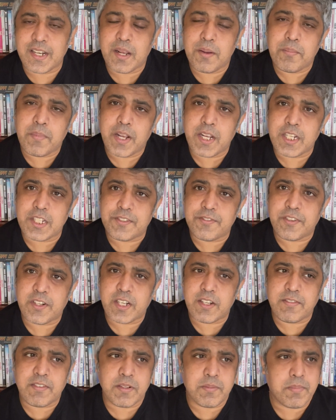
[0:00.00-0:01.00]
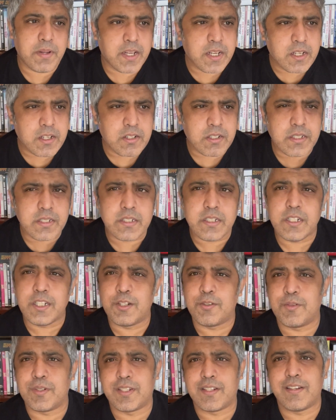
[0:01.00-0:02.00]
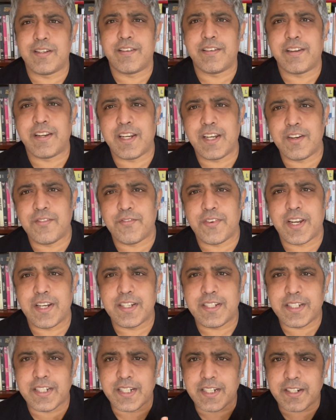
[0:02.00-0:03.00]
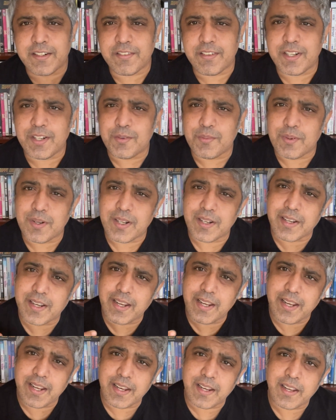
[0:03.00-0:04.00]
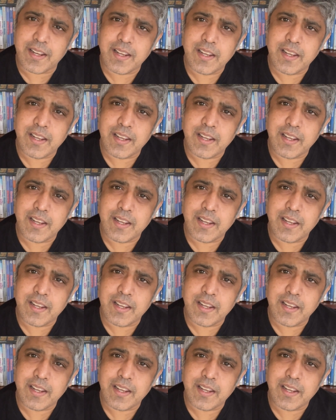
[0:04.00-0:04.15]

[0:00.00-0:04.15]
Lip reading: our minds forever by continuously reinventing, reworking,